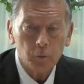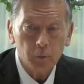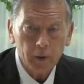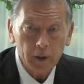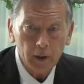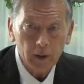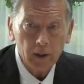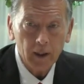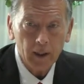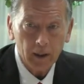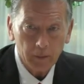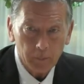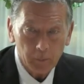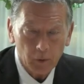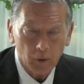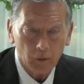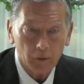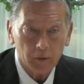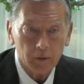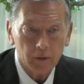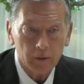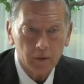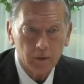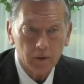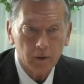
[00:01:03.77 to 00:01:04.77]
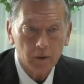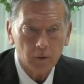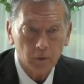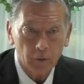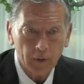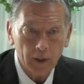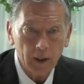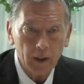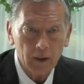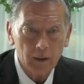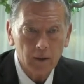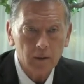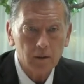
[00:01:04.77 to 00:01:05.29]
we labeled
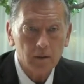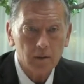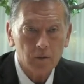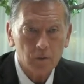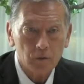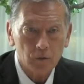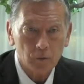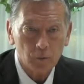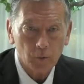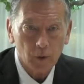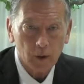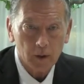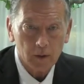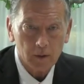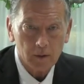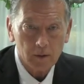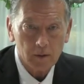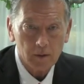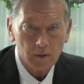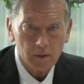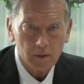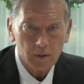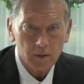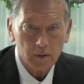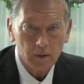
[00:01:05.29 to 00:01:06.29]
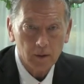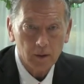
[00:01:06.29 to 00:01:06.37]
green swans.